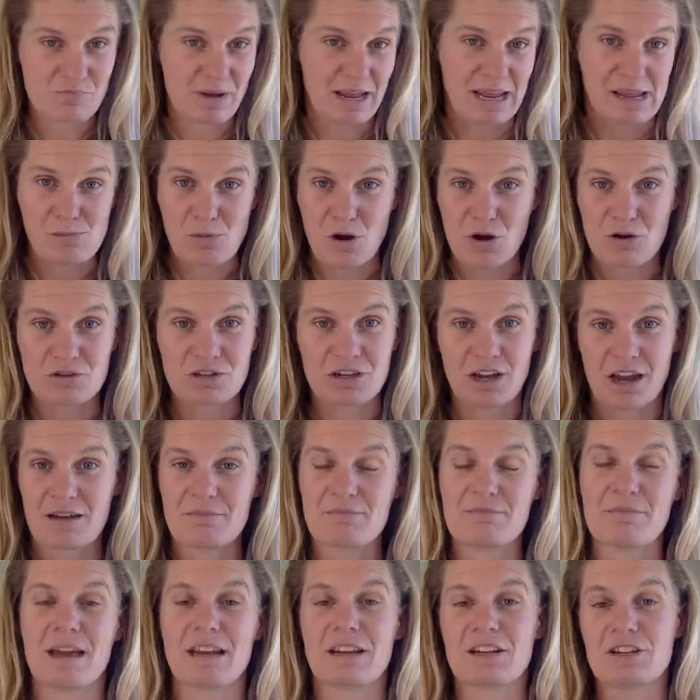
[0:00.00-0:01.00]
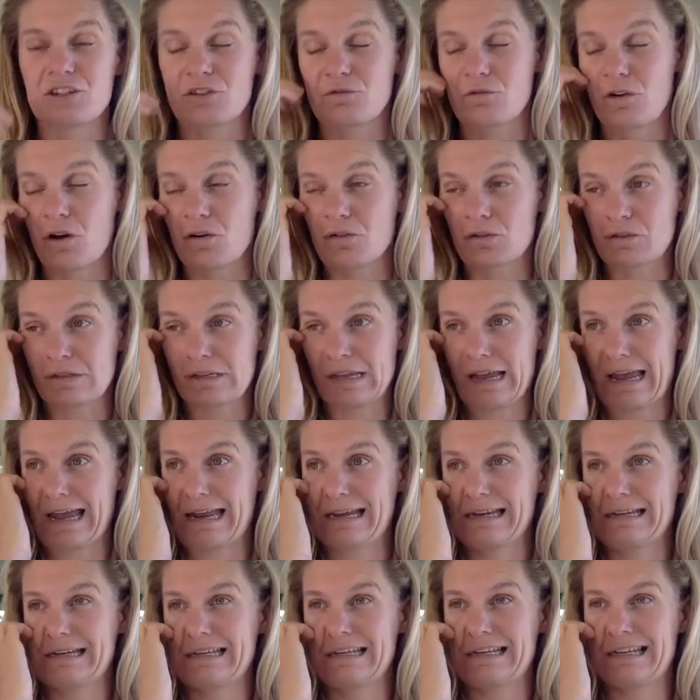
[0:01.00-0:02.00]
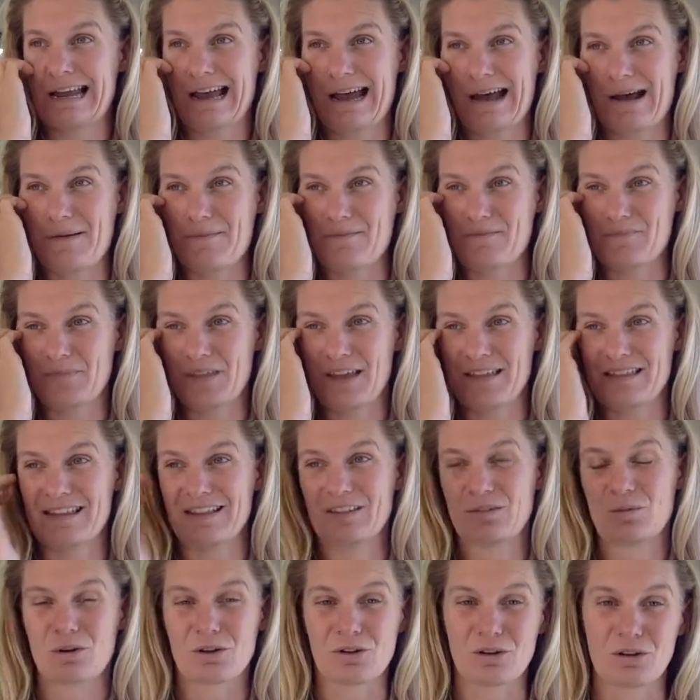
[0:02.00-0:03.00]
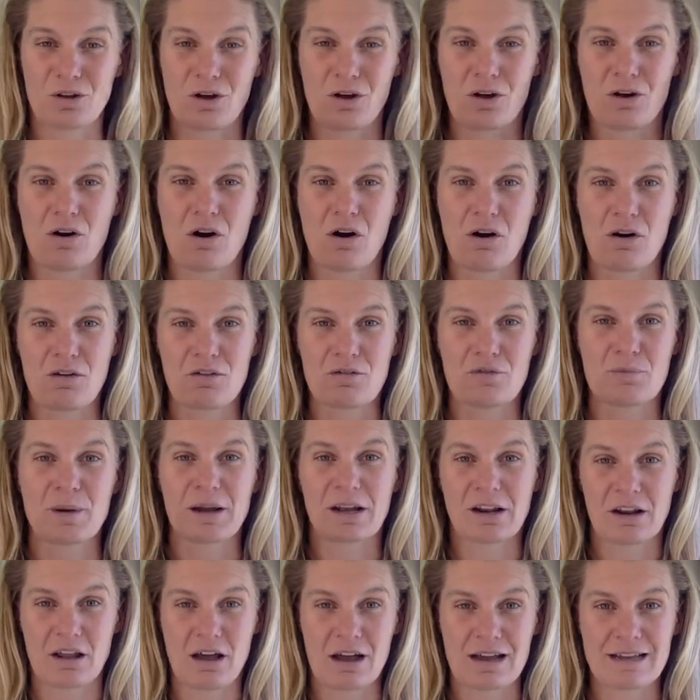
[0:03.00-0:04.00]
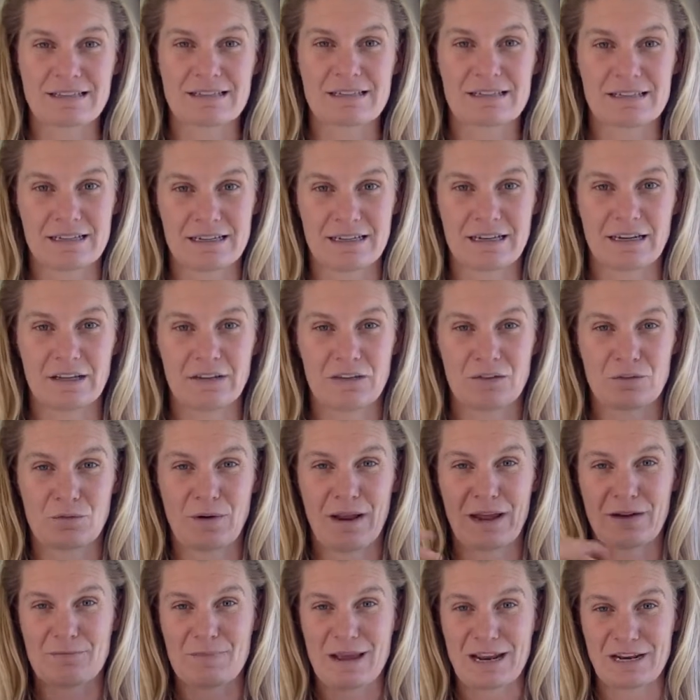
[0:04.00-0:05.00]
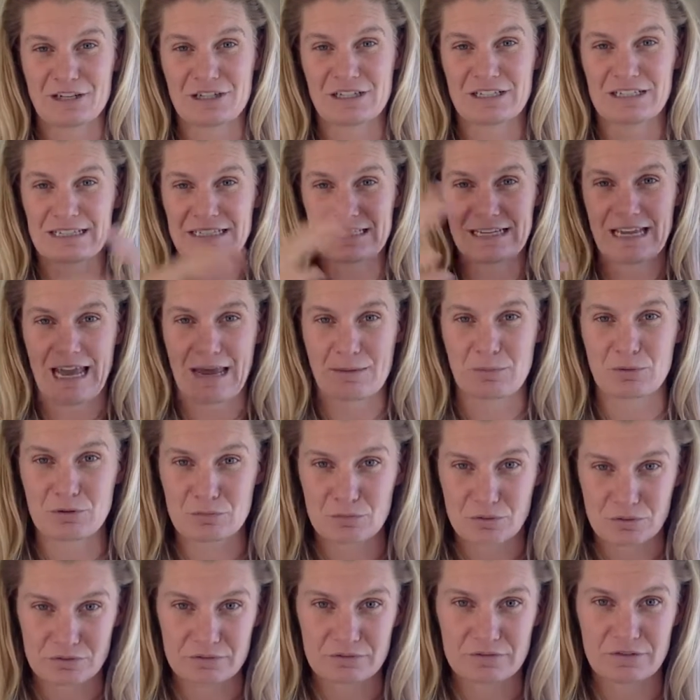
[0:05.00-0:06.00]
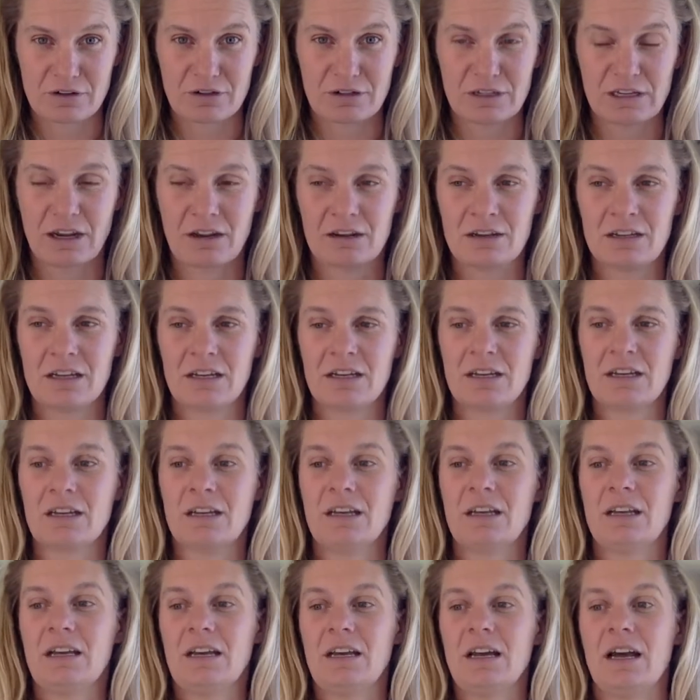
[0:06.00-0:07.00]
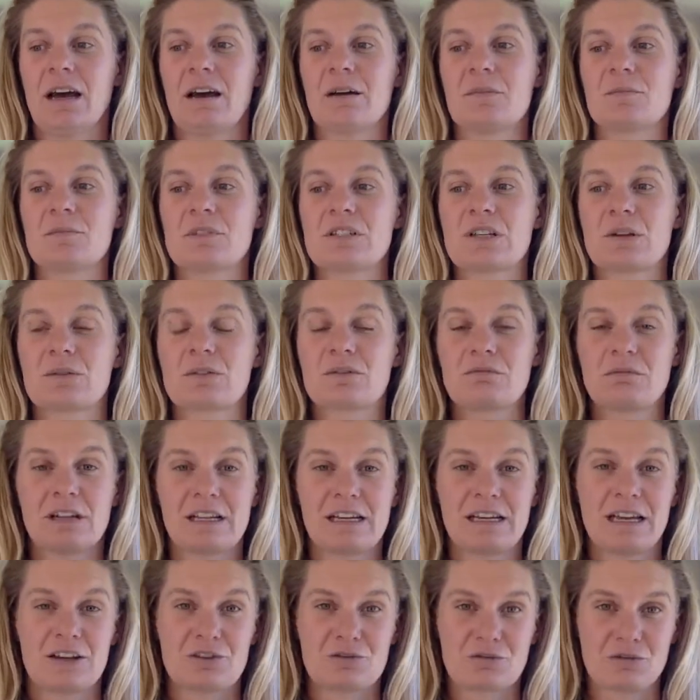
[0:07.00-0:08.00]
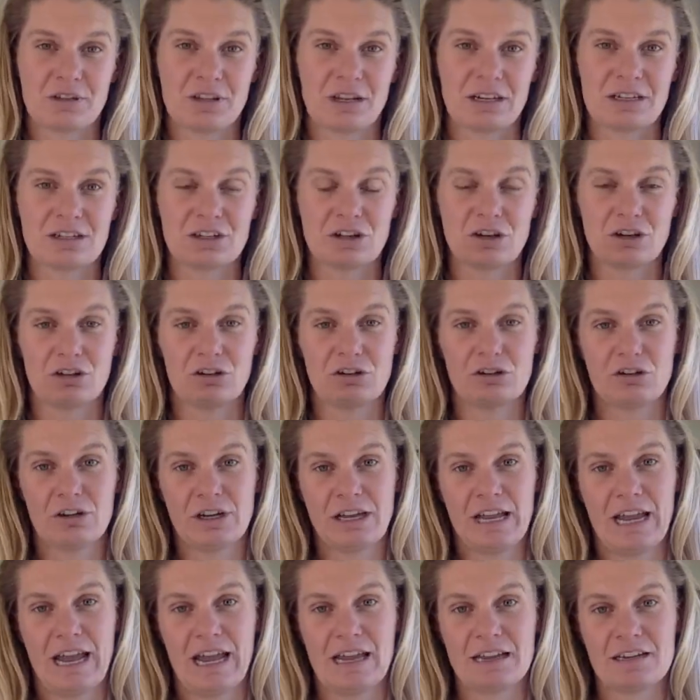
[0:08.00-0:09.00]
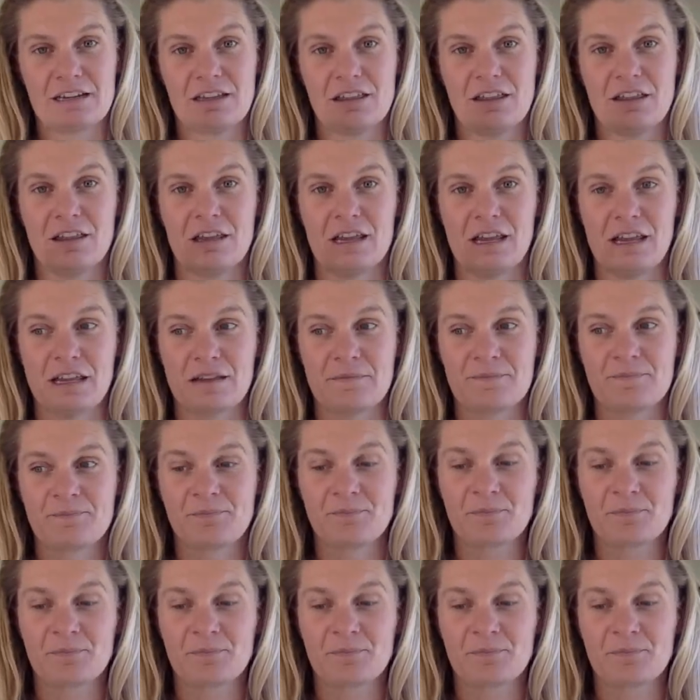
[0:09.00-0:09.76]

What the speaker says: PMO type manager roles, and that's where a lot of my clients sit, is around managing this capital portfolio. So it's a really natural thing to look at the